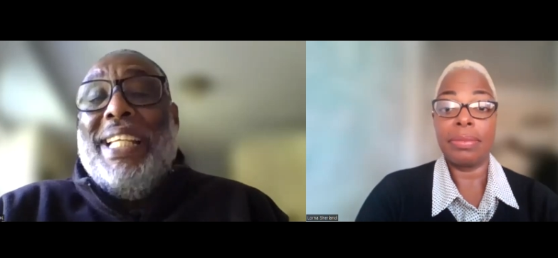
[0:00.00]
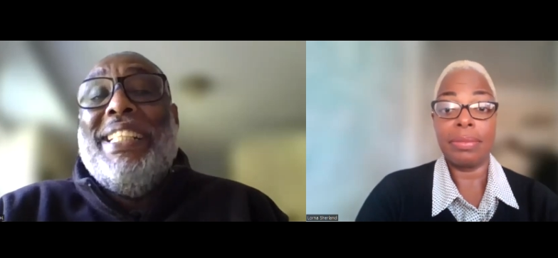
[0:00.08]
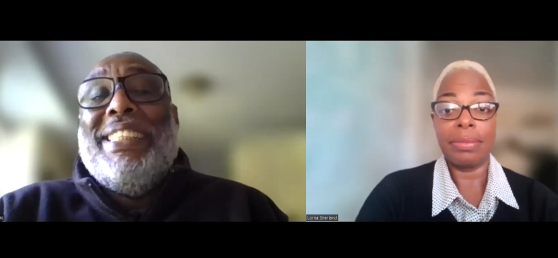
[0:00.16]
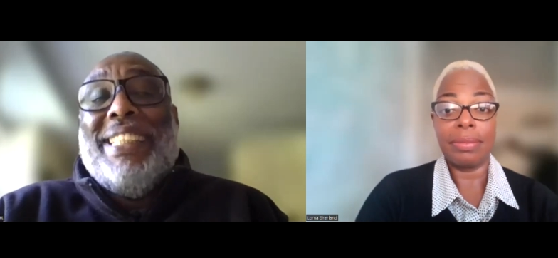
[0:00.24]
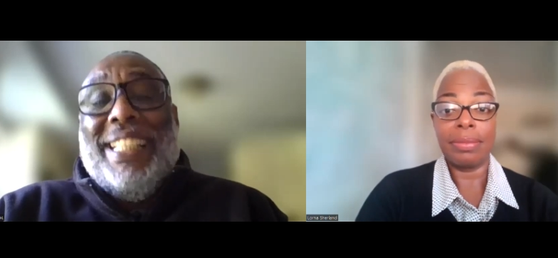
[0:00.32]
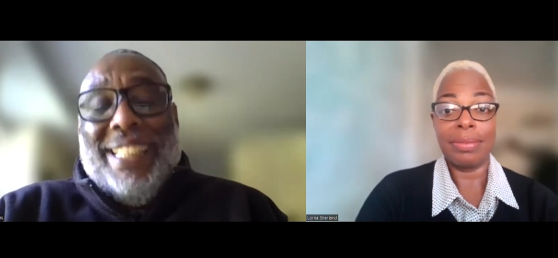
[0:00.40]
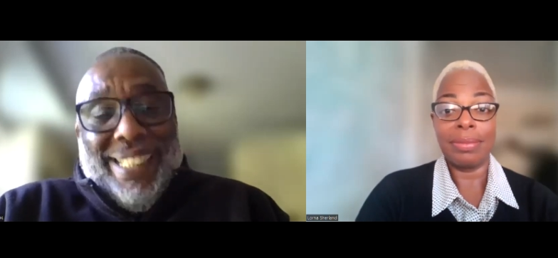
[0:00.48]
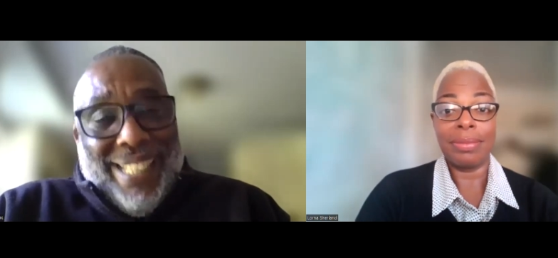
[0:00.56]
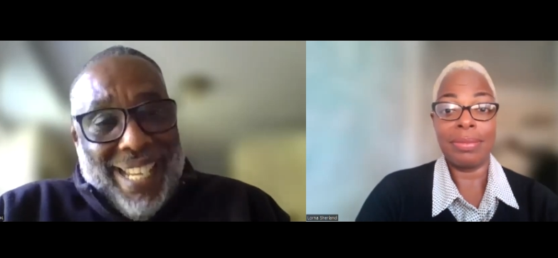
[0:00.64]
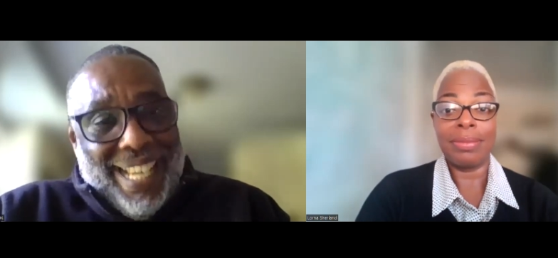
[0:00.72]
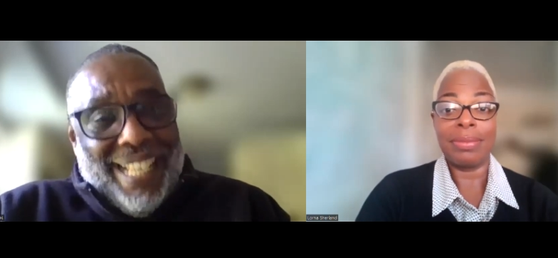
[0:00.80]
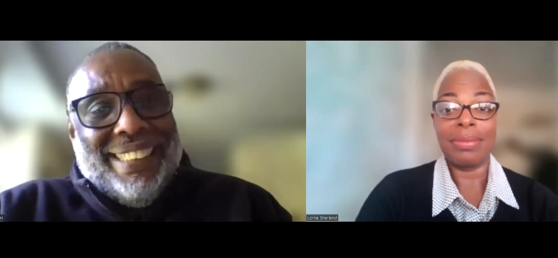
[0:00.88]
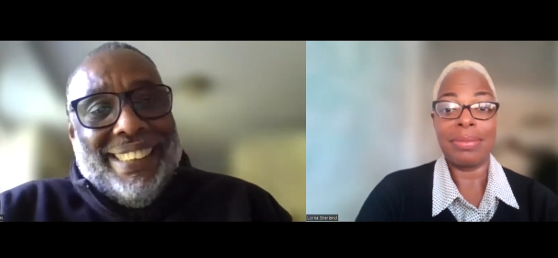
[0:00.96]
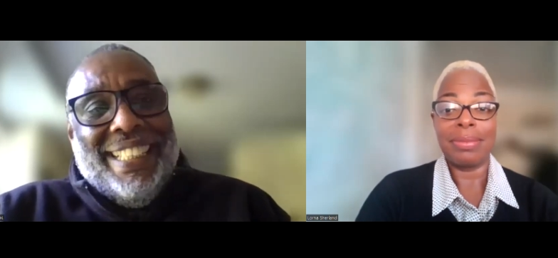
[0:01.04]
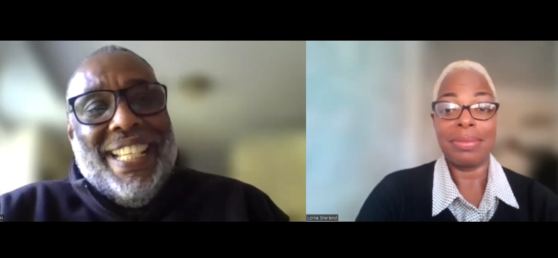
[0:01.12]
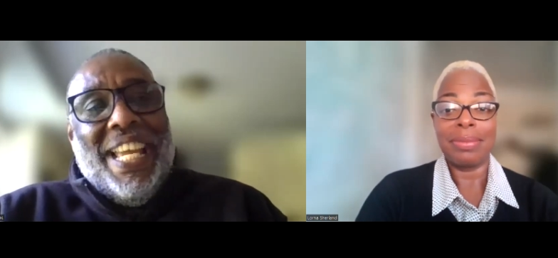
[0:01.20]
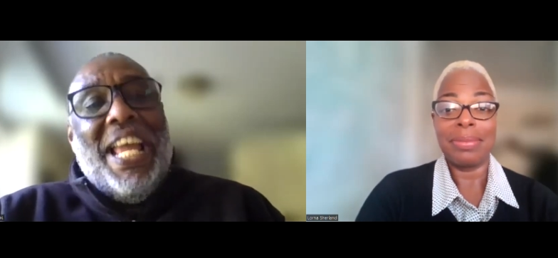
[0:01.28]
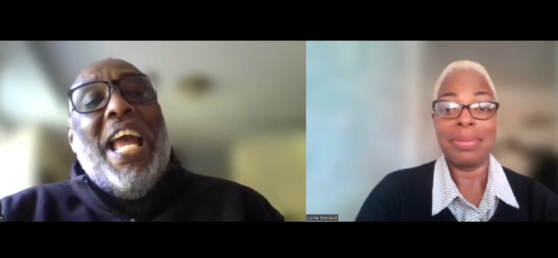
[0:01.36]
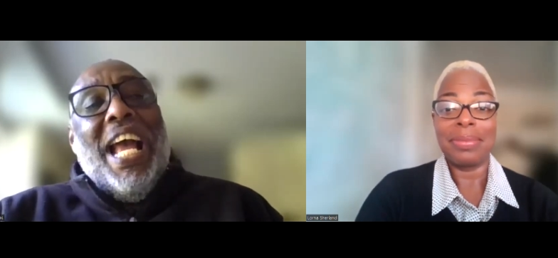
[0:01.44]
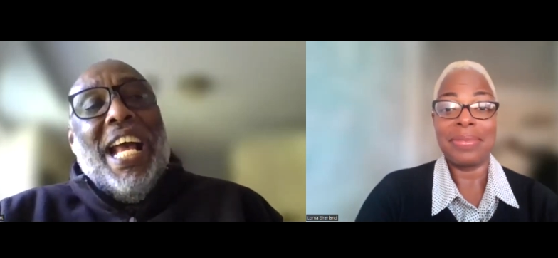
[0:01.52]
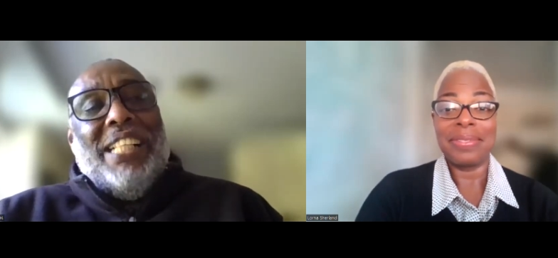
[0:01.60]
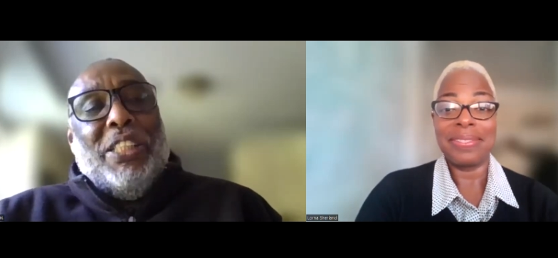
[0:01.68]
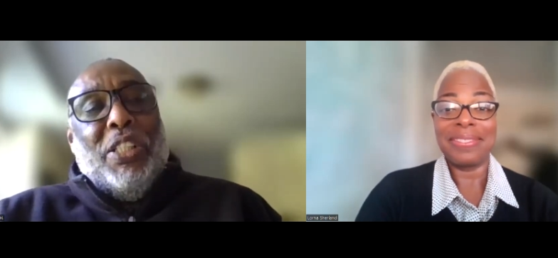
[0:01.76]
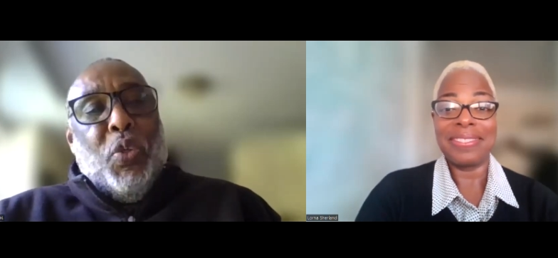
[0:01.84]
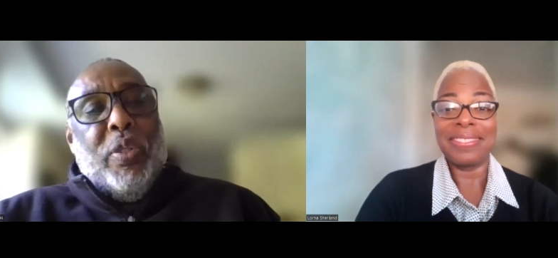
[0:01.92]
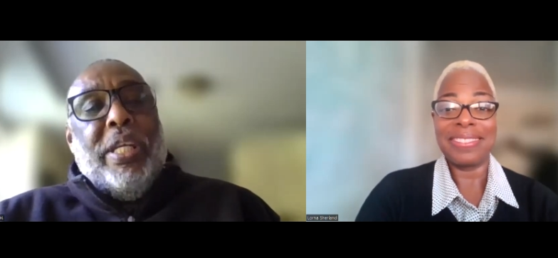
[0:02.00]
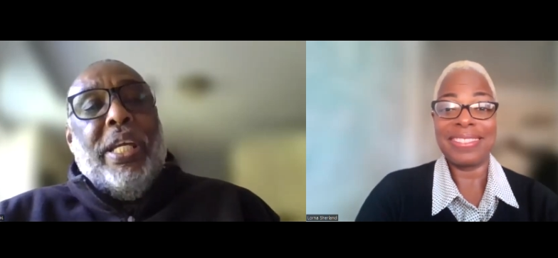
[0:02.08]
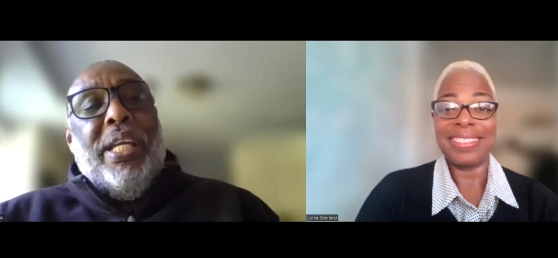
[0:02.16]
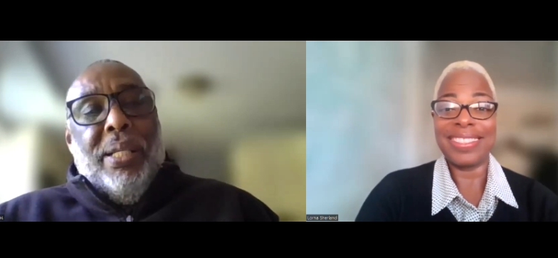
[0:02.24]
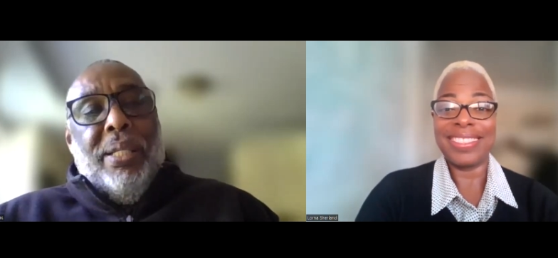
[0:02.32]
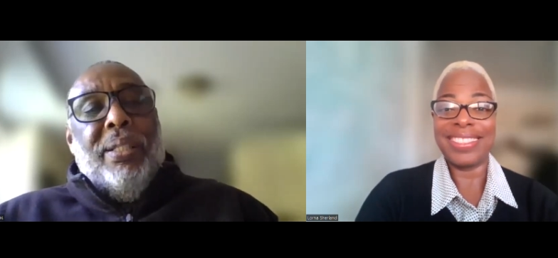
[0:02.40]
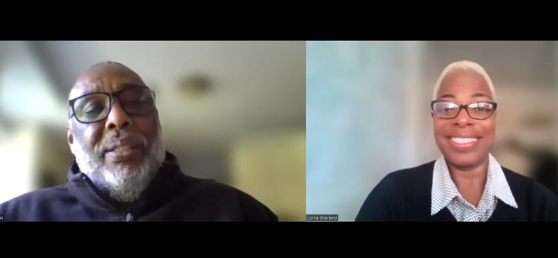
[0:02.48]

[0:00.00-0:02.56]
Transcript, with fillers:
Speaker 1: He said, Yes. I said, Okay,